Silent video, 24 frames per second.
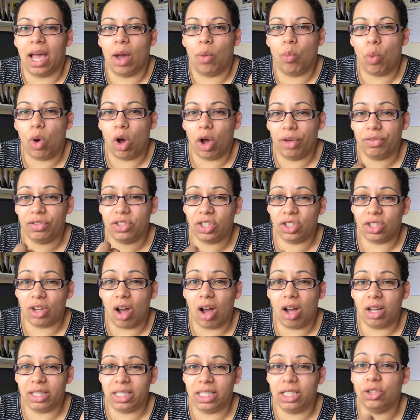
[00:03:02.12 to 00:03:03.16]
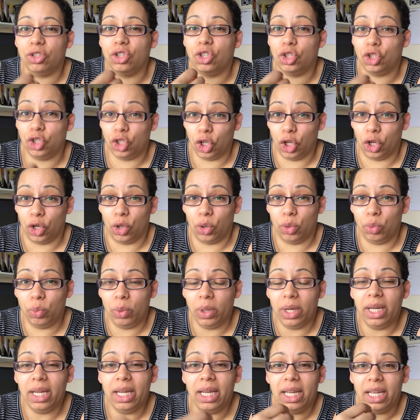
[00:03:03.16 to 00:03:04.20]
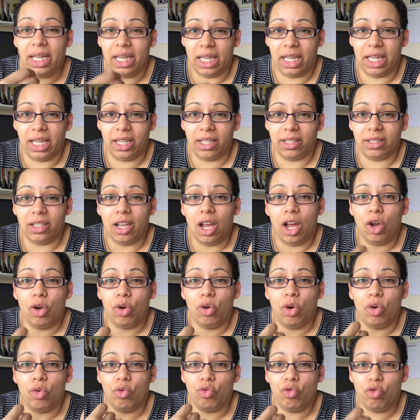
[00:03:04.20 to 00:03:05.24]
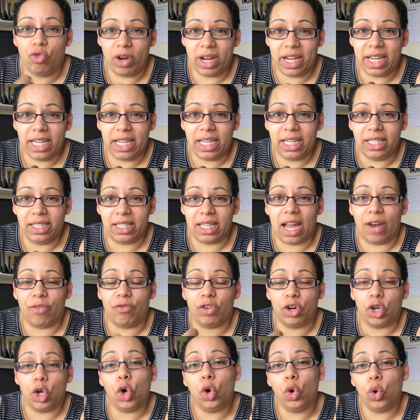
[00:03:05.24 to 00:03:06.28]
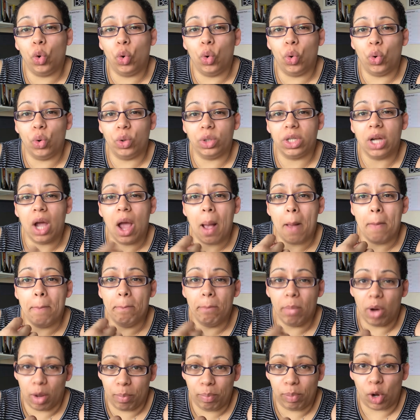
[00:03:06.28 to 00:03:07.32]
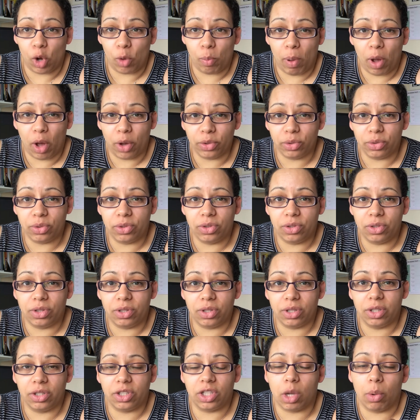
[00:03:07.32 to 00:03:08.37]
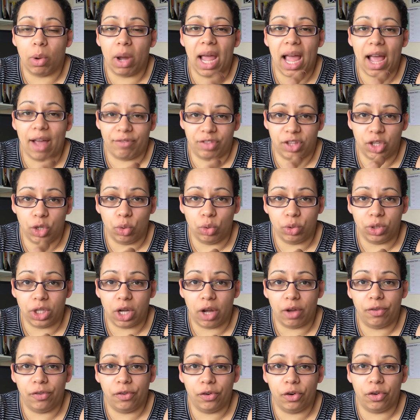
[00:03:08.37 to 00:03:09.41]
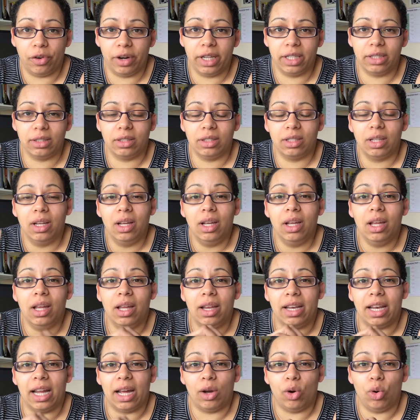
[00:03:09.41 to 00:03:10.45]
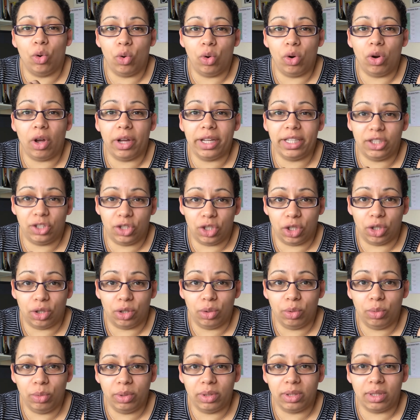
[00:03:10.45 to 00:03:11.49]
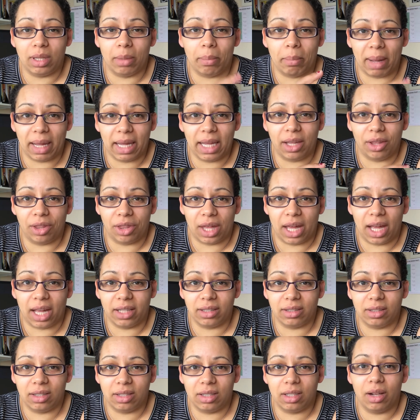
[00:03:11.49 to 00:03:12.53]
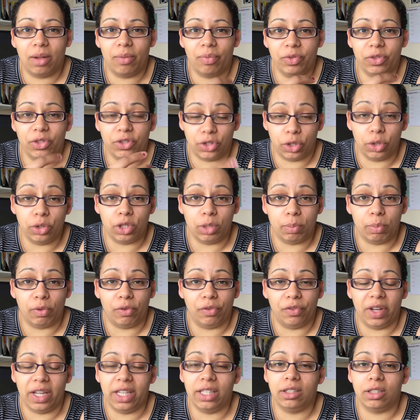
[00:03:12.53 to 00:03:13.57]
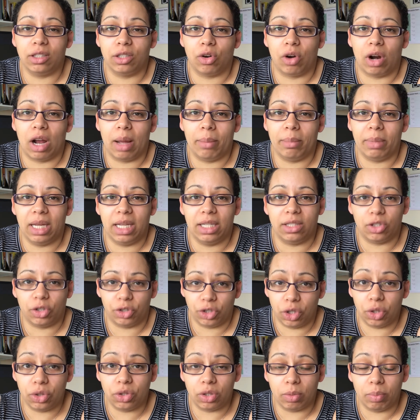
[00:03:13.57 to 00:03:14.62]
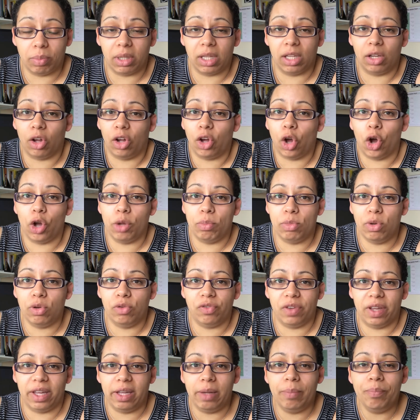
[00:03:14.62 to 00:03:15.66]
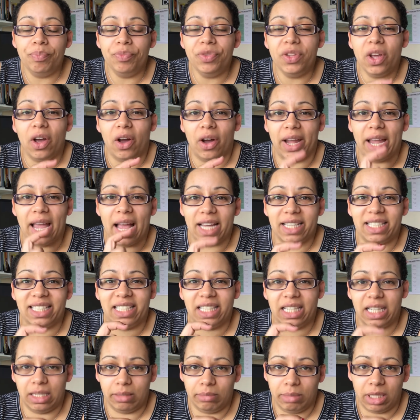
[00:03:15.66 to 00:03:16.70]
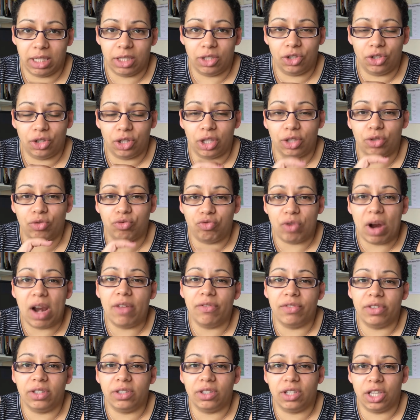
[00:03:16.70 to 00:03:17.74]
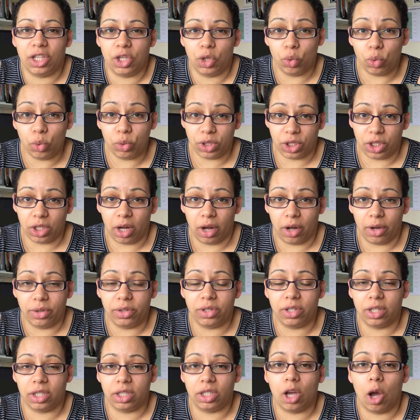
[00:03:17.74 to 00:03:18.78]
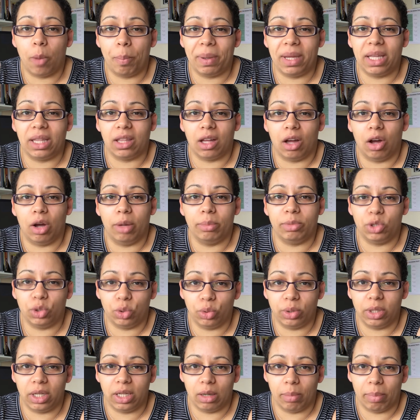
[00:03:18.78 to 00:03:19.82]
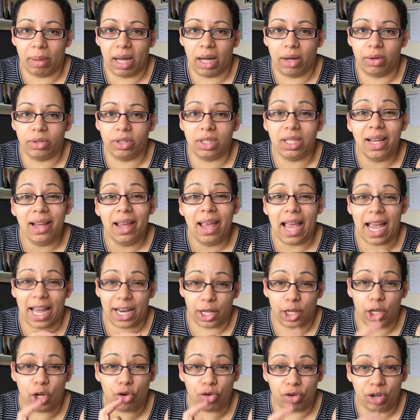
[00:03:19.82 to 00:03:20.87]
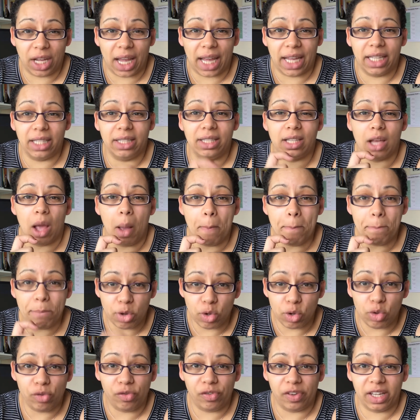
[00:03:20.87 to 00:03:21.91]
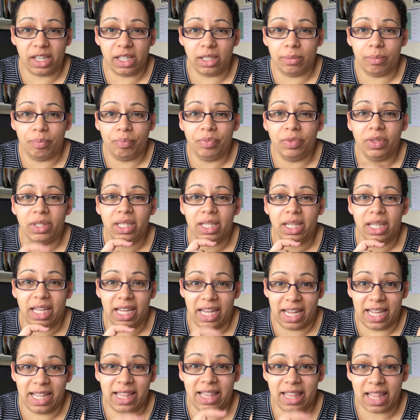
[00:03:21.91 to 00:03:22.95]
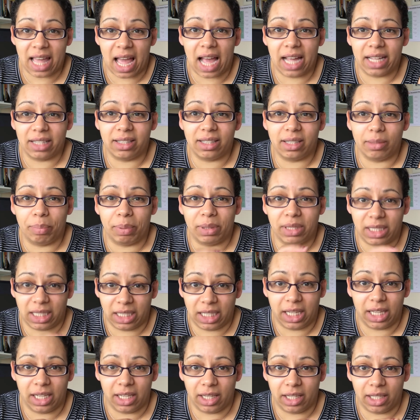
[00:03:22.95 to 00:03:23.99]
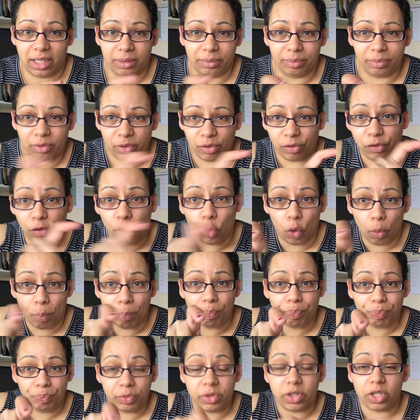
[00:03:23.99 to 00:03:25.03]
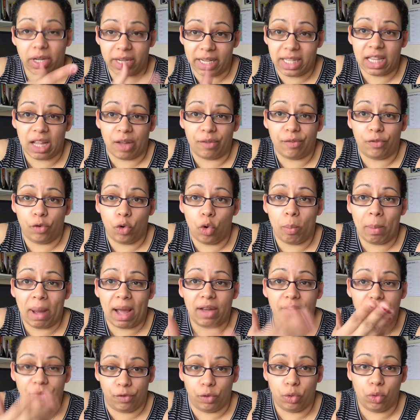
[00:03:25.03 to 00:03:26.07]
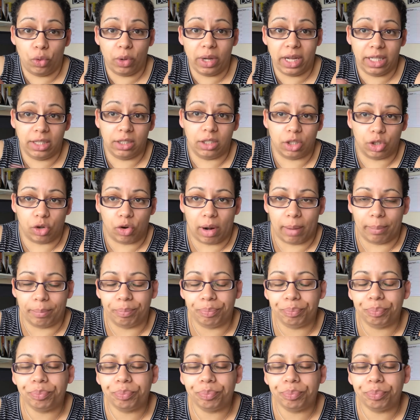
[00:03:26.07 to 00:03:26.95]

and what I've started to do is read and record my blog posts, so I have the audio for it. Now, all I do to make that suitable for Instagram is I use something like iMovie. I add an image that's relevant to the audio, so the topic that I'm talking about, and I create a movie in that particular form, so in that format for Instagram.